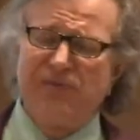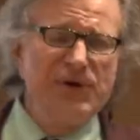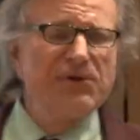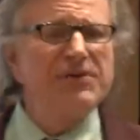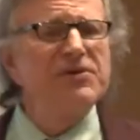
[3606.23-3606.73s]
We
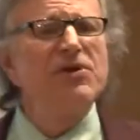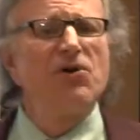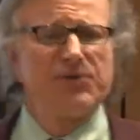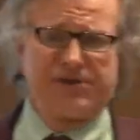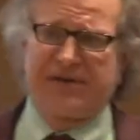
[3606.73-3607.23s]
don't even
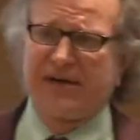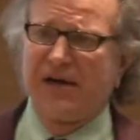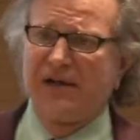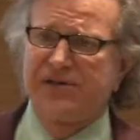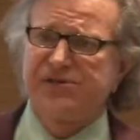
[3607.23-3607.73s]
know the
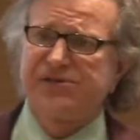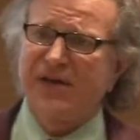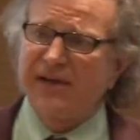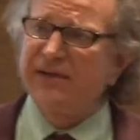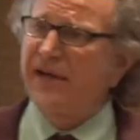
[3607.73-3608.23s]
technologies.
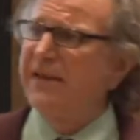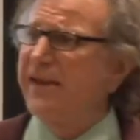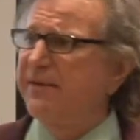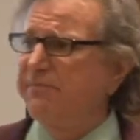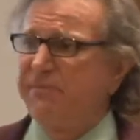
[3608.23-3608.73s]
I
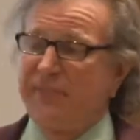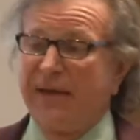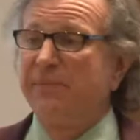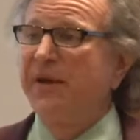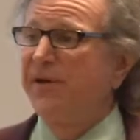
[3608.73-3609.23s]
like
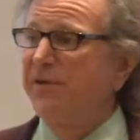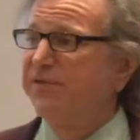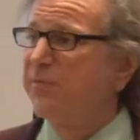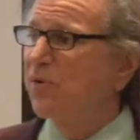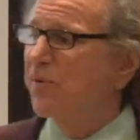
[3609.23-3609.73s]
mHealth,
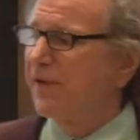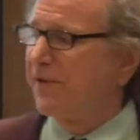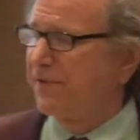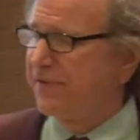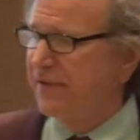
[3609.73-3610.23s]
mobile
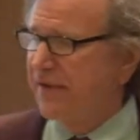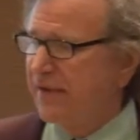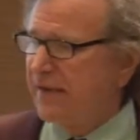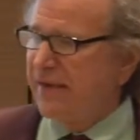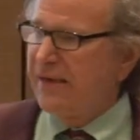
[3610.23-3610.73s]
health,
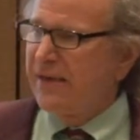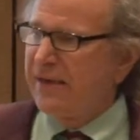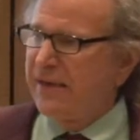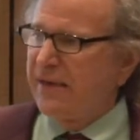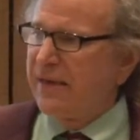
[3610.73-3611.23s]

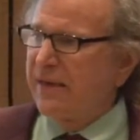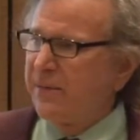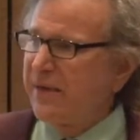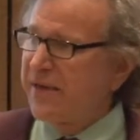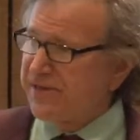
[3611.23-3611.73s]

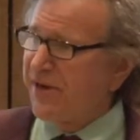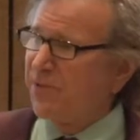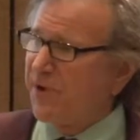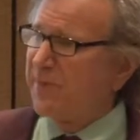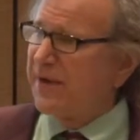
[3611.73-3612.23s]
because I
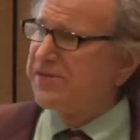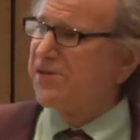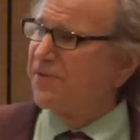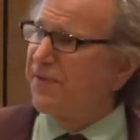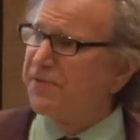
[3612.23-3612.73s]
want my
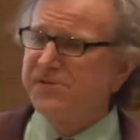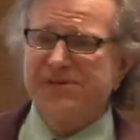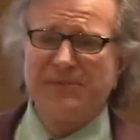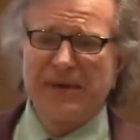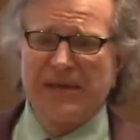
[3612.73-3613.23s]
cell phone to
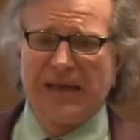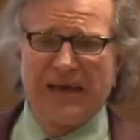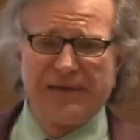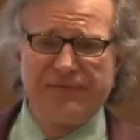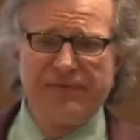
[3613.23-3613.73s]
save my
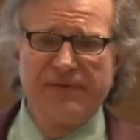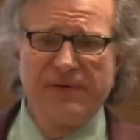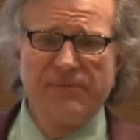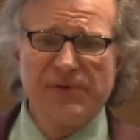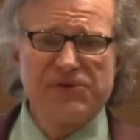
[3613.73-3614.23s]
life.
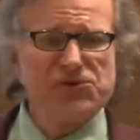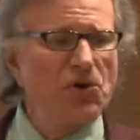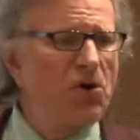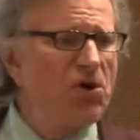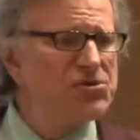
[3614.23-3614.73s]
But there's
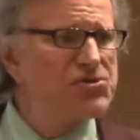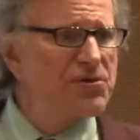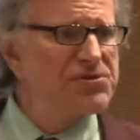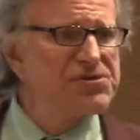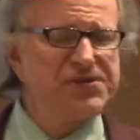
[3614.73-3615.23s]
all
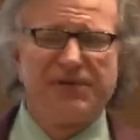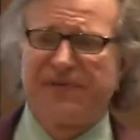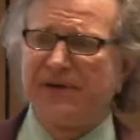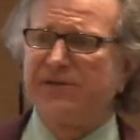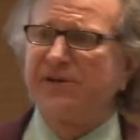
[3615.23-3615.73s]
sorts of
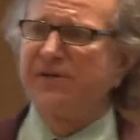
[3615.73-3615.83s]
stuff out there.